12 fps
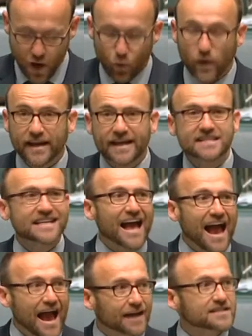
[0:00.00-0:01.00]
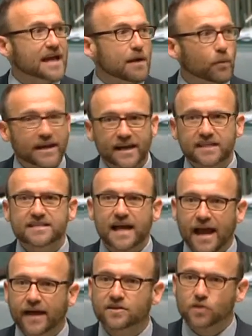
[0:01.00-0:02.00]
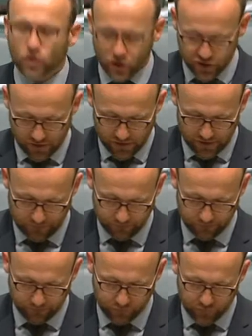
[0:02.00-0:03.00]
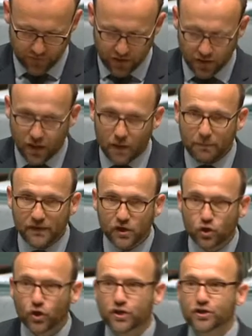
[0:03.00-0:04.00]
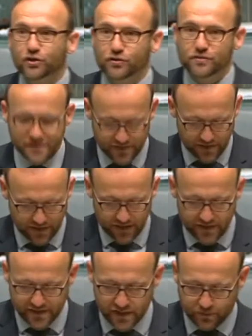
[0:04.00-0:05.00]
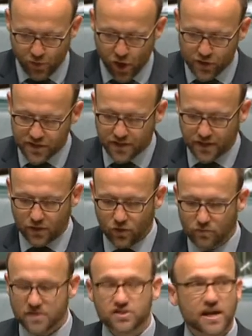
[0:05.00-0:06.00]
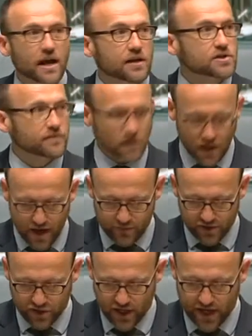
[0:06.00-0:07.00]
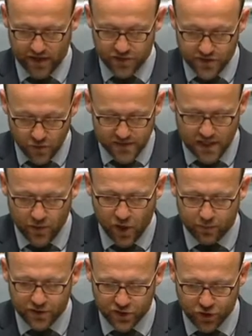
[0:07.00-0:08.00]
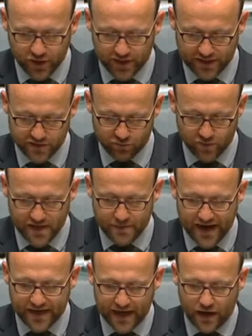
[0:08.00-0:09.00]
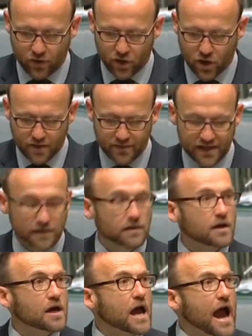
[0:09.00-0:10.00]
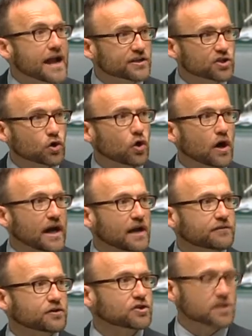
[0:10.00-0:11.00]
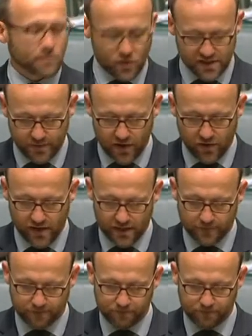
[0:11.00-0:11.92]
We need to act, and we need to act urgently. But the good news is that approaching the enormous challenge of climate change is also an opportunity to remake our economy and ensure our future prosperity.